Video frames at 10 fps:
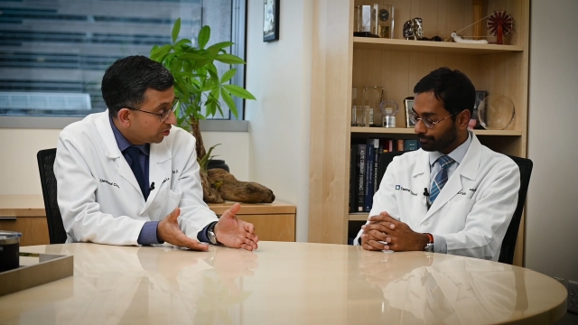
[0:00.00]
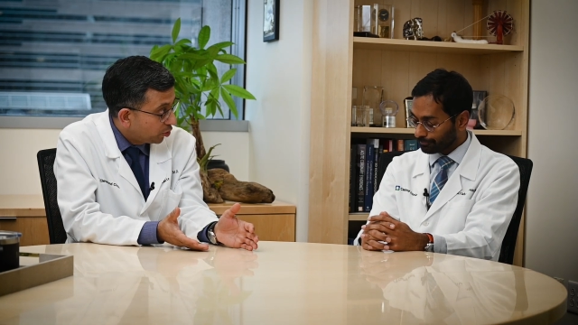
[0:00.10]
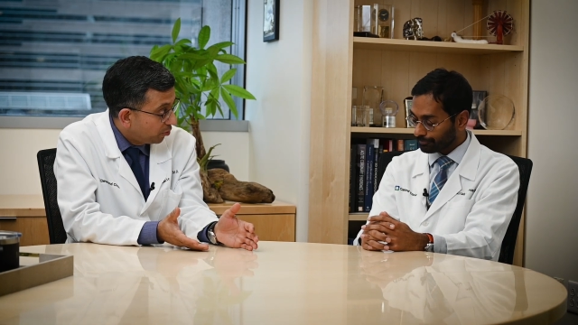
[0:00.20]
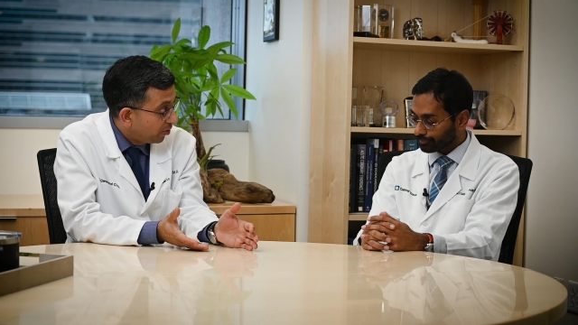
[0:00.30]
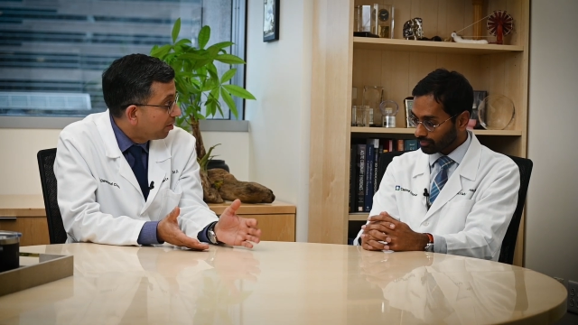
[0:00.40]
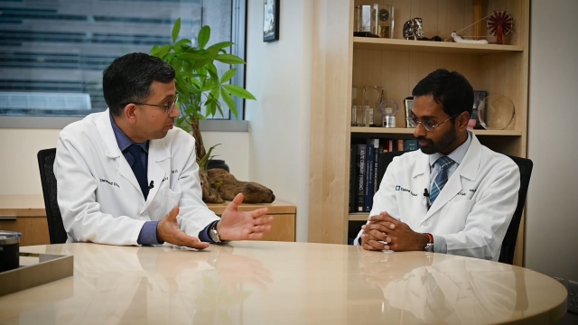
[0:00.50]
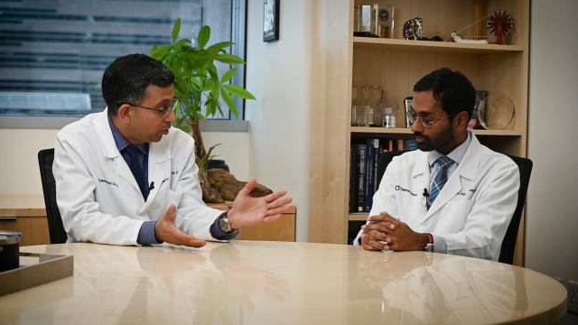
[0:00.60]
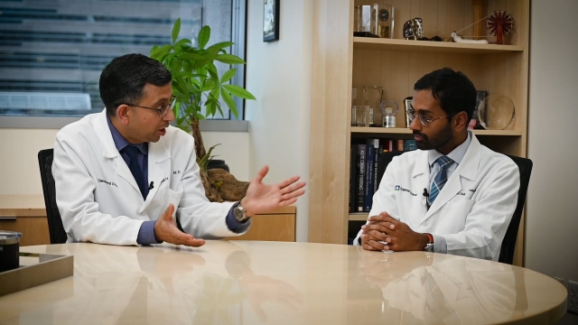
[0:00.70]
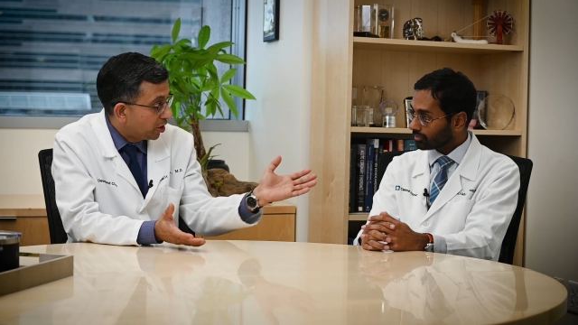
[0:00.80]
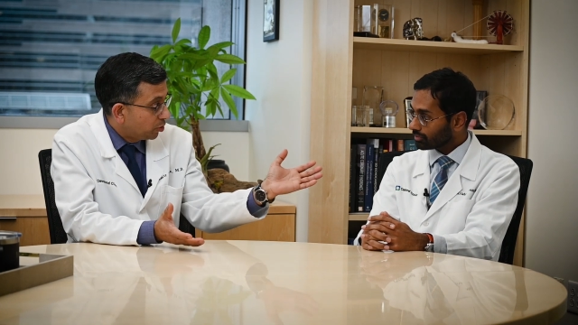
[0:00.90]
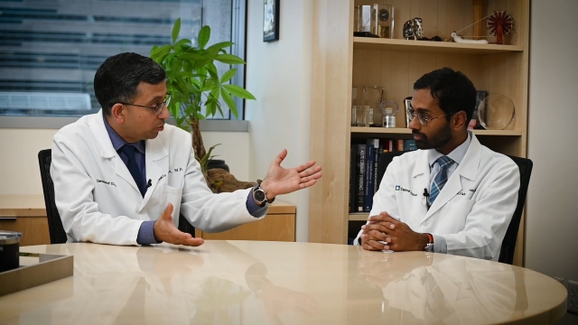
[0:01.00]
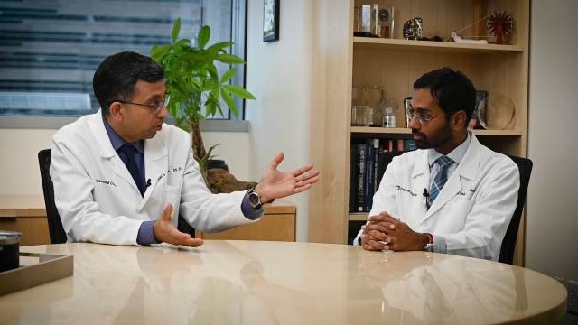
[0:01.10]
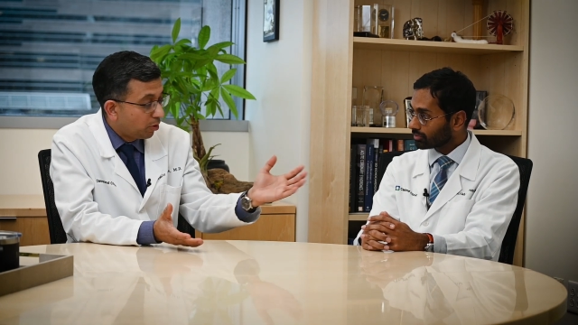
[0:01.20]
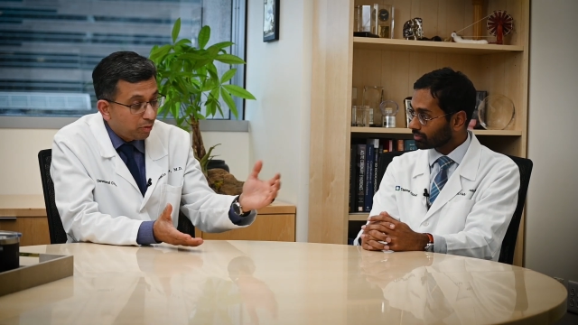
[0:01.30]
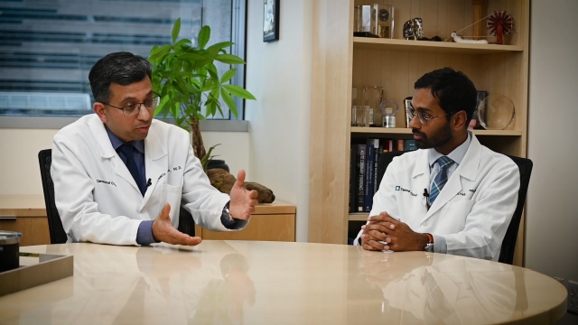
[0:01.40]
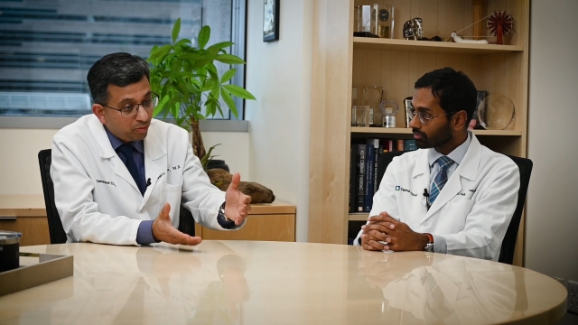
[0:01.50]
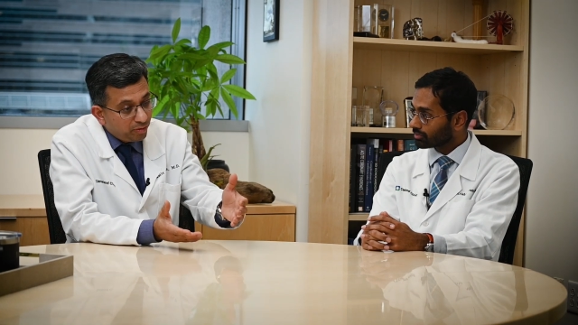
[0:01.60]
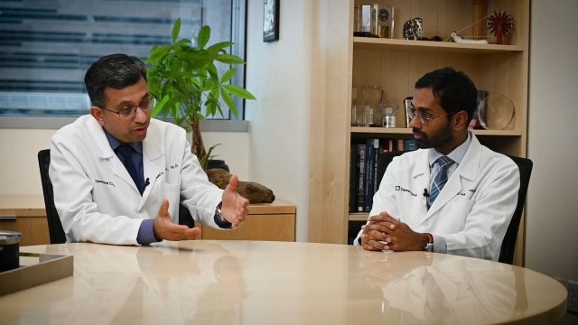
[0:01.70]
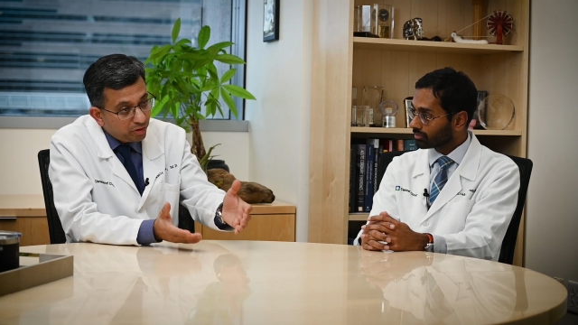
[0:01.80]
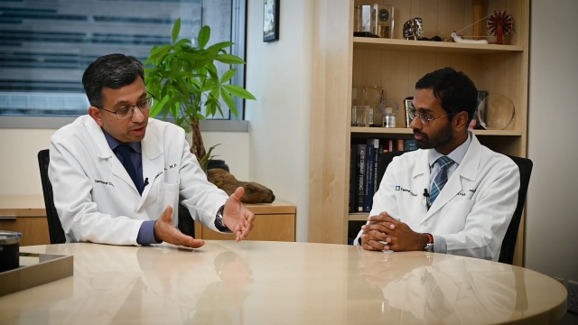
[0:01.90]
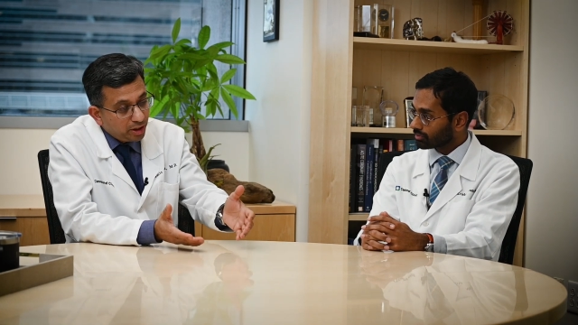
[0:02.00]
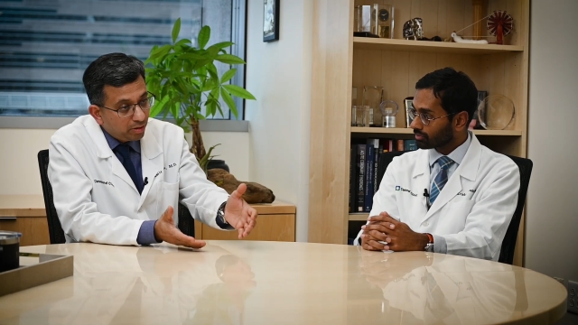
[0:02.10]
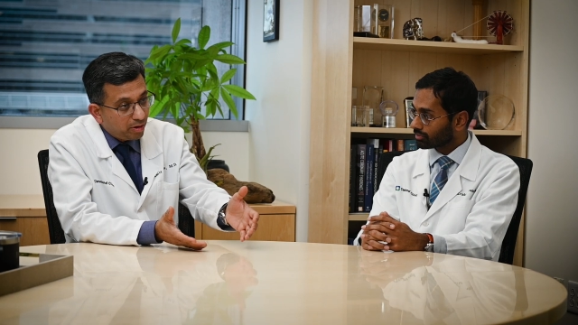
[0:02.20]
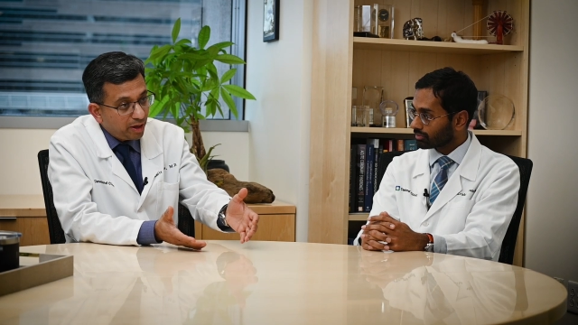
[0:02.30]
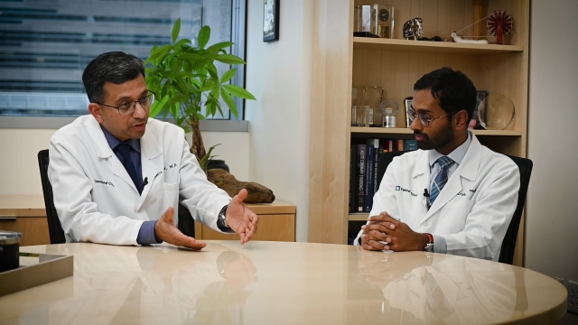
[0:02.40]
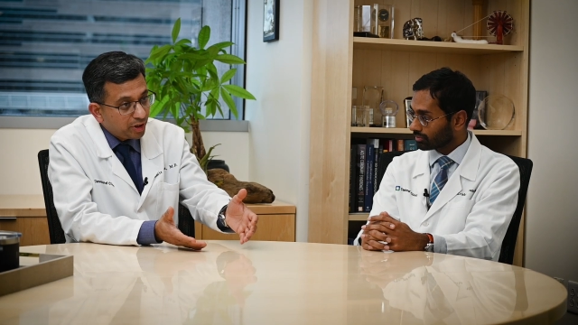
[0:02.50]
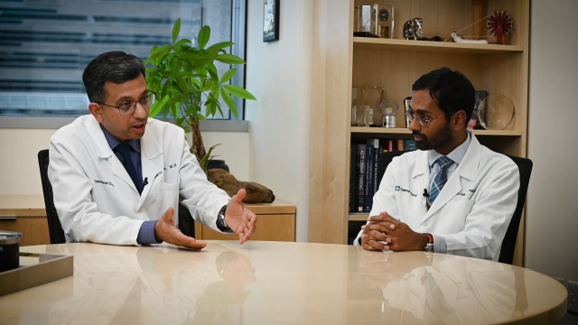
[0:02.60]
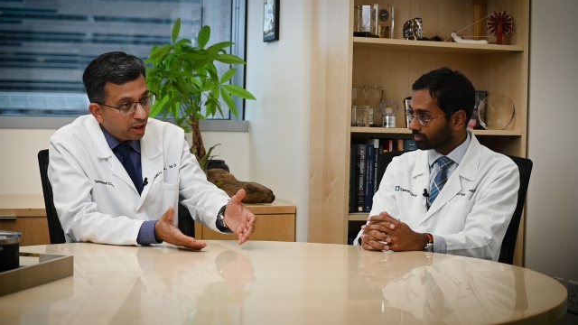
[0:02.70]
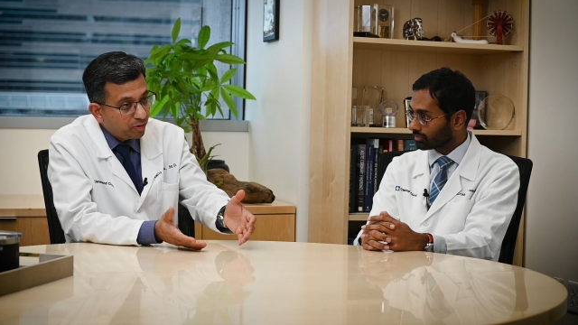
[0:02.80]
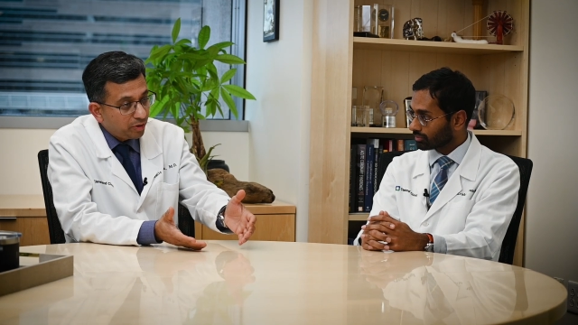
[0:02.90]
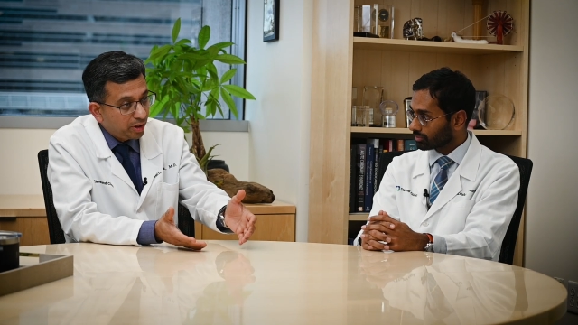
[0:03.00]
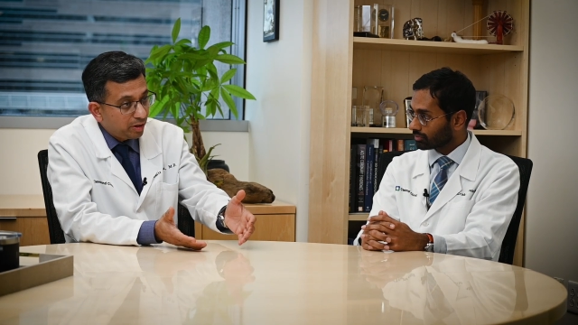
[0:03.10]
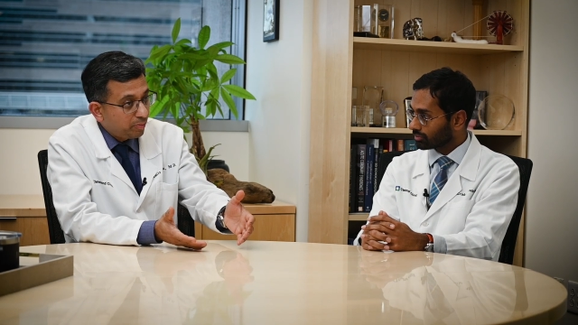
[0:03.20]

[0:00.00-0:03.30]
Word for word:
Speaker 1: So as you know, when we treat the left side heart failure,